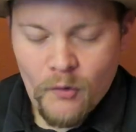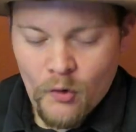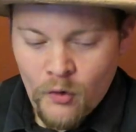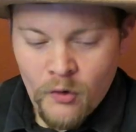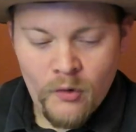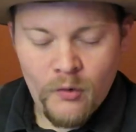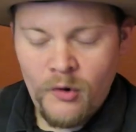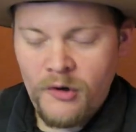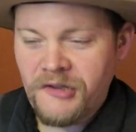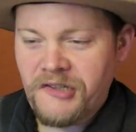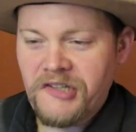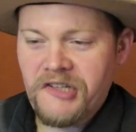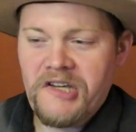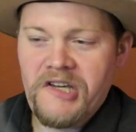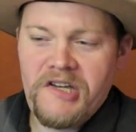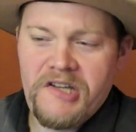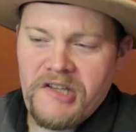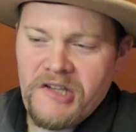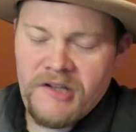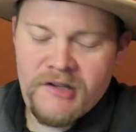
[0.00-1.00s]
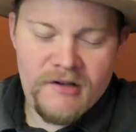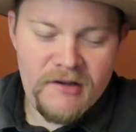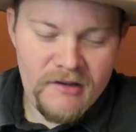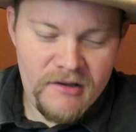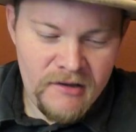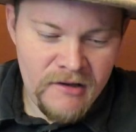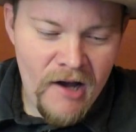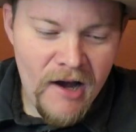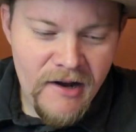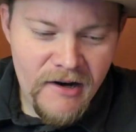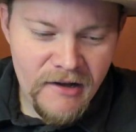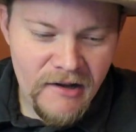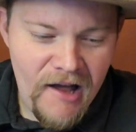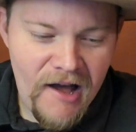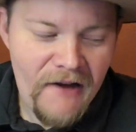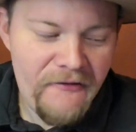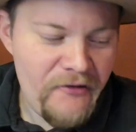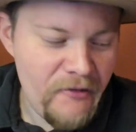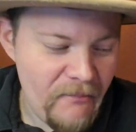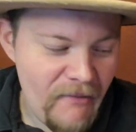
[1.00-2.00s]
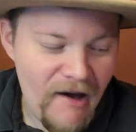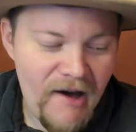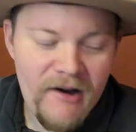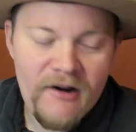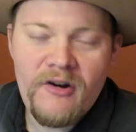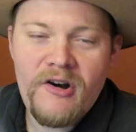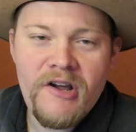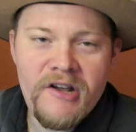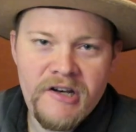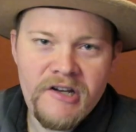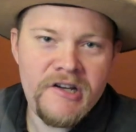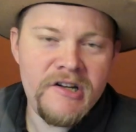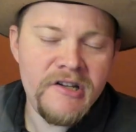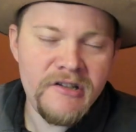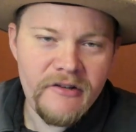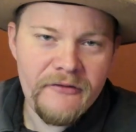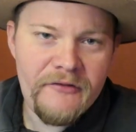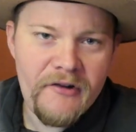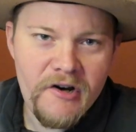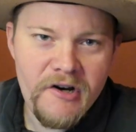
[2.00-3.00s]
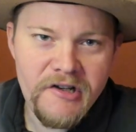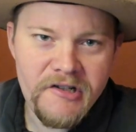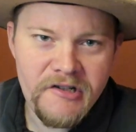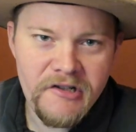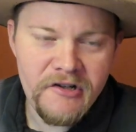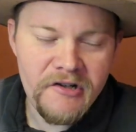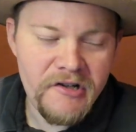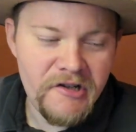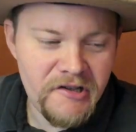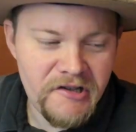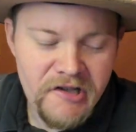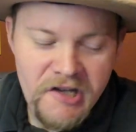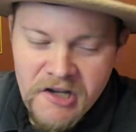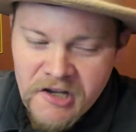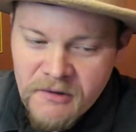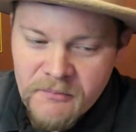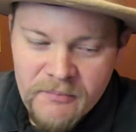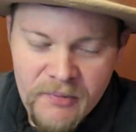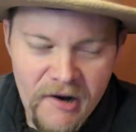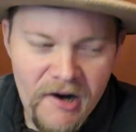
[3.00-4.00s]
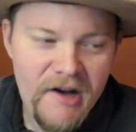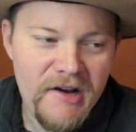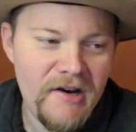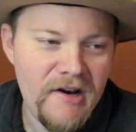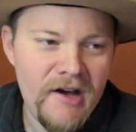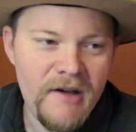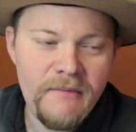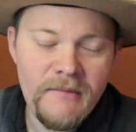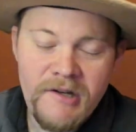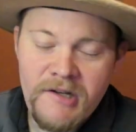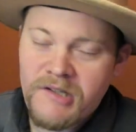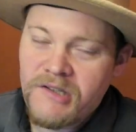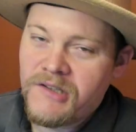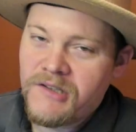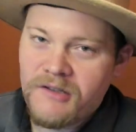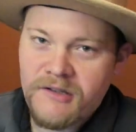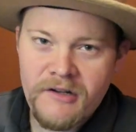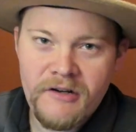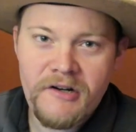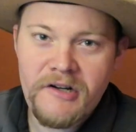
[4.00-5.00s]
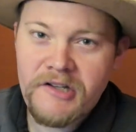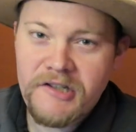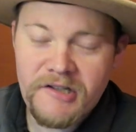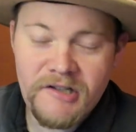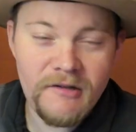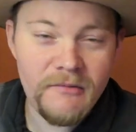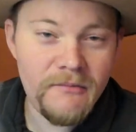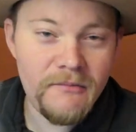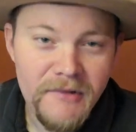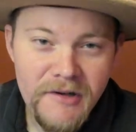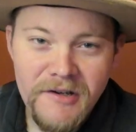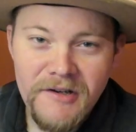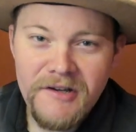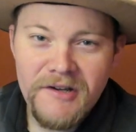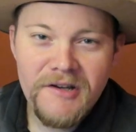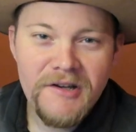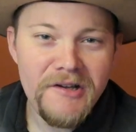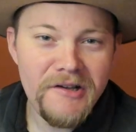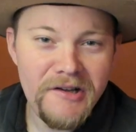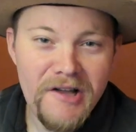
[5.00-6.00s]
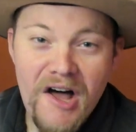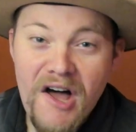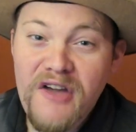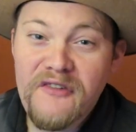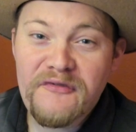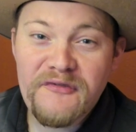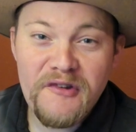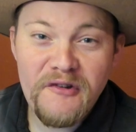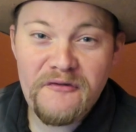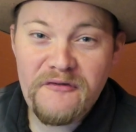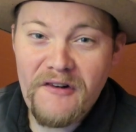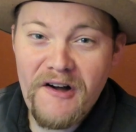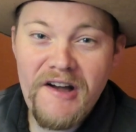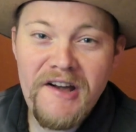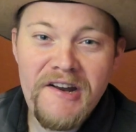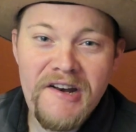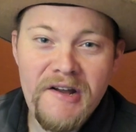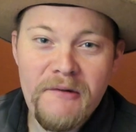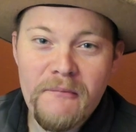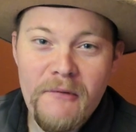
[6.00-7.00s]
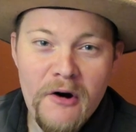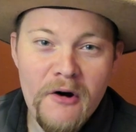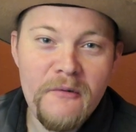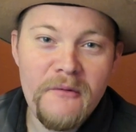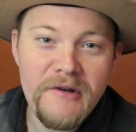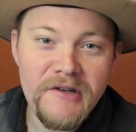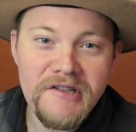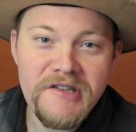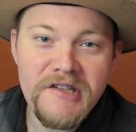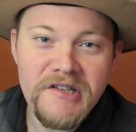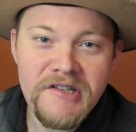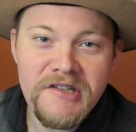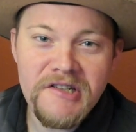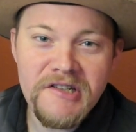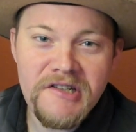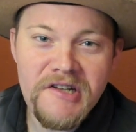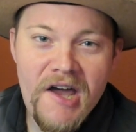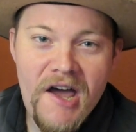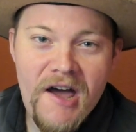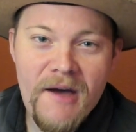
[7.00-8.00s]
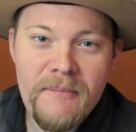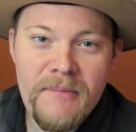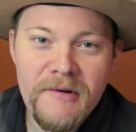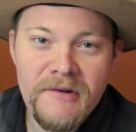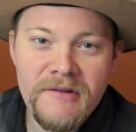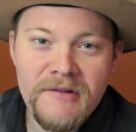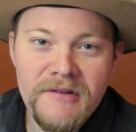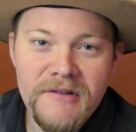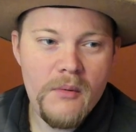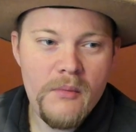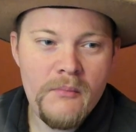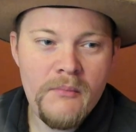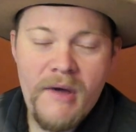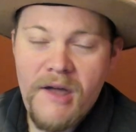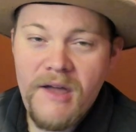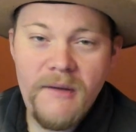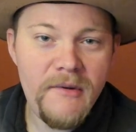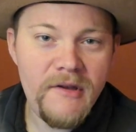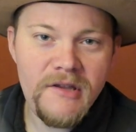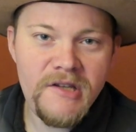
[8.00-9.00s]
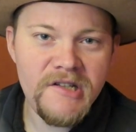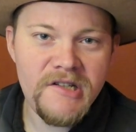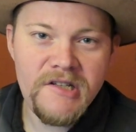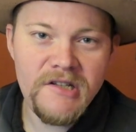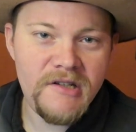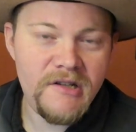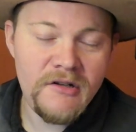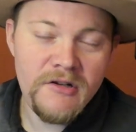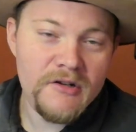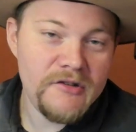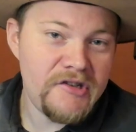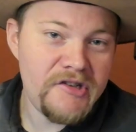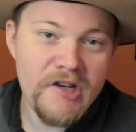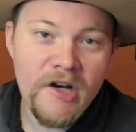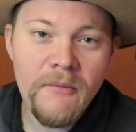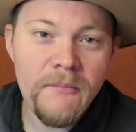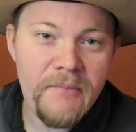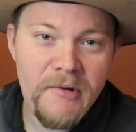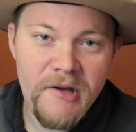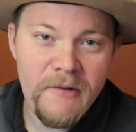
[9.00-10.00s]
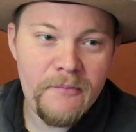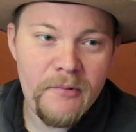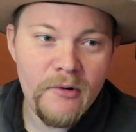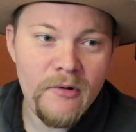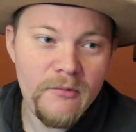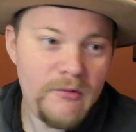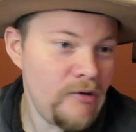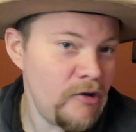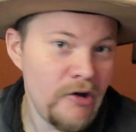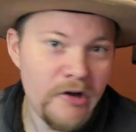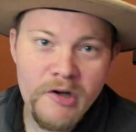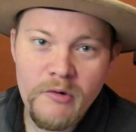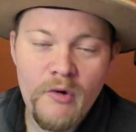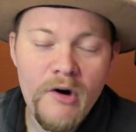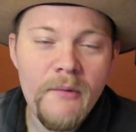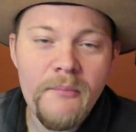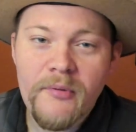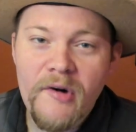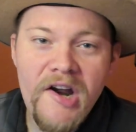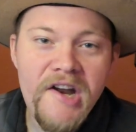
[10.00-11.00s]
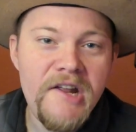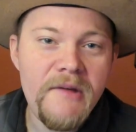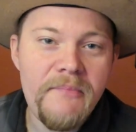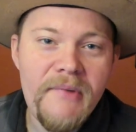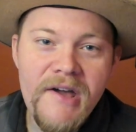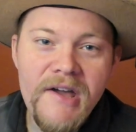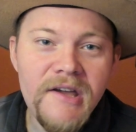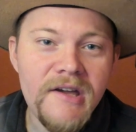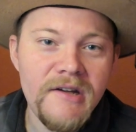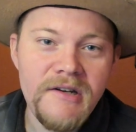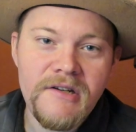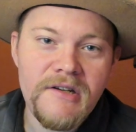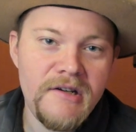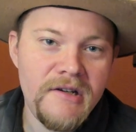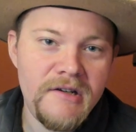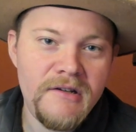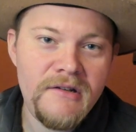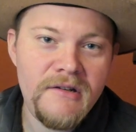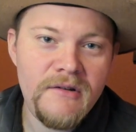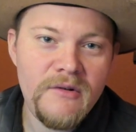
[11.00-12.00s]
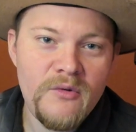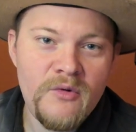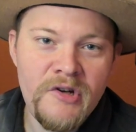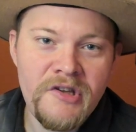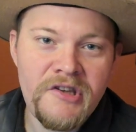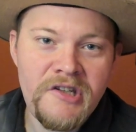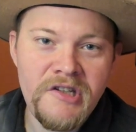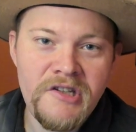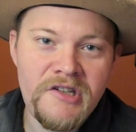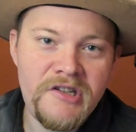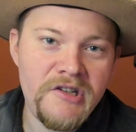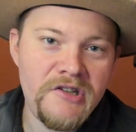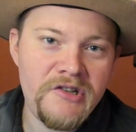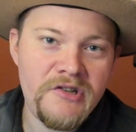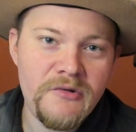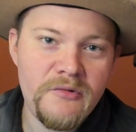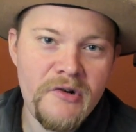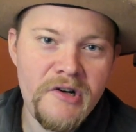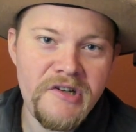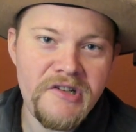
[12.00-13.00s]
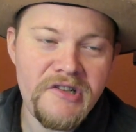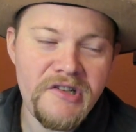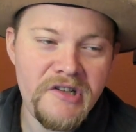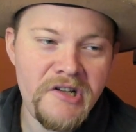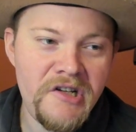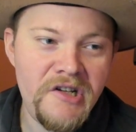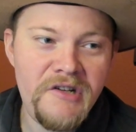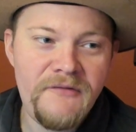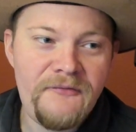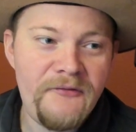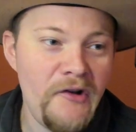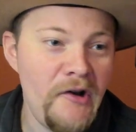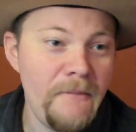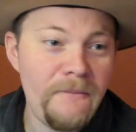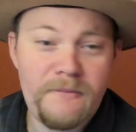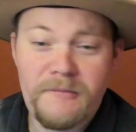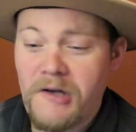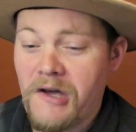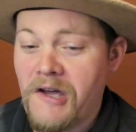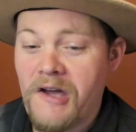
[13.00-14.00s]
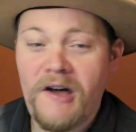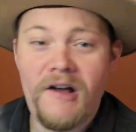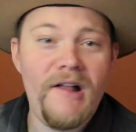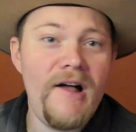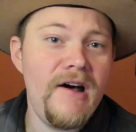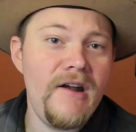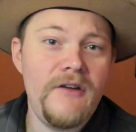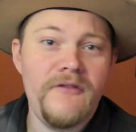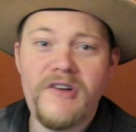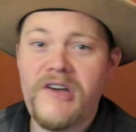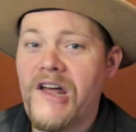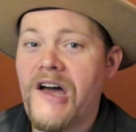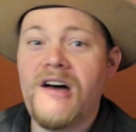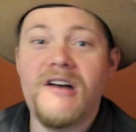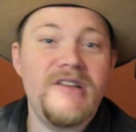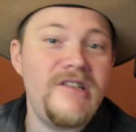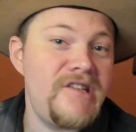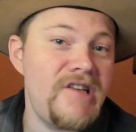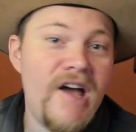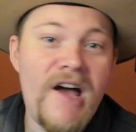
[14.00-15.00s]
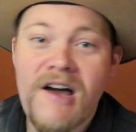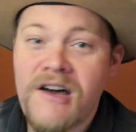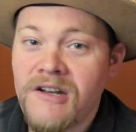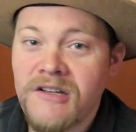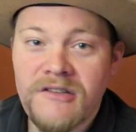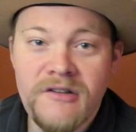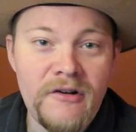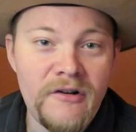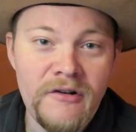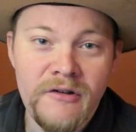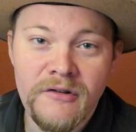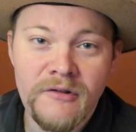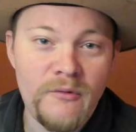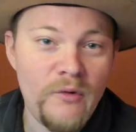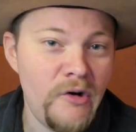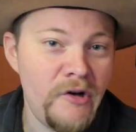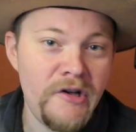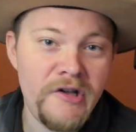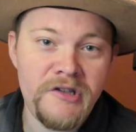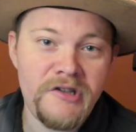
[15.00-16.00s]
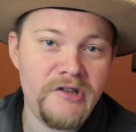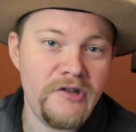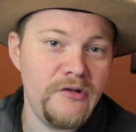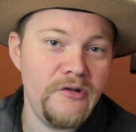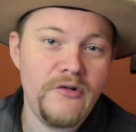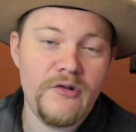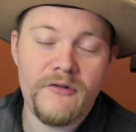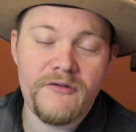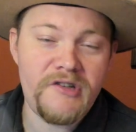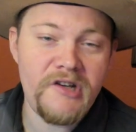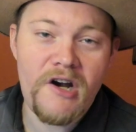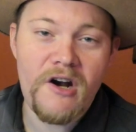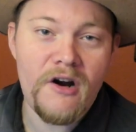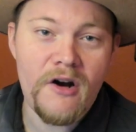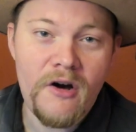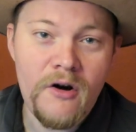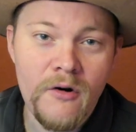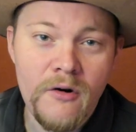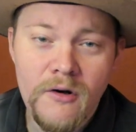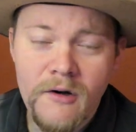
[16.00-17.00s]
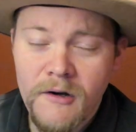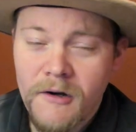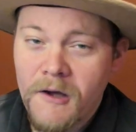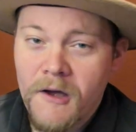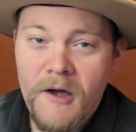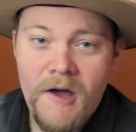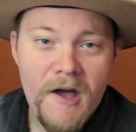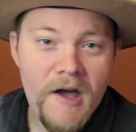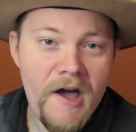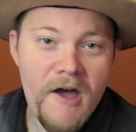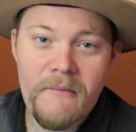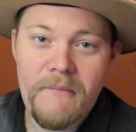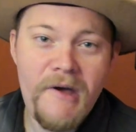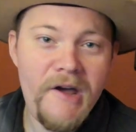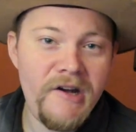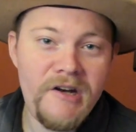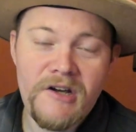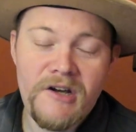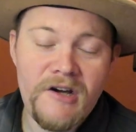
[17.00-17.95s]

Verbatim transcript: W- once again, not a laughing matter, and it is a very serious thing. But, I mean, there is some life-defining moments that just happened. Maybe this is, you know, some people, look at what Brady Bacon did with this situation. He flipped the hell out of it outside of turn one and two of Terre Haute and made a,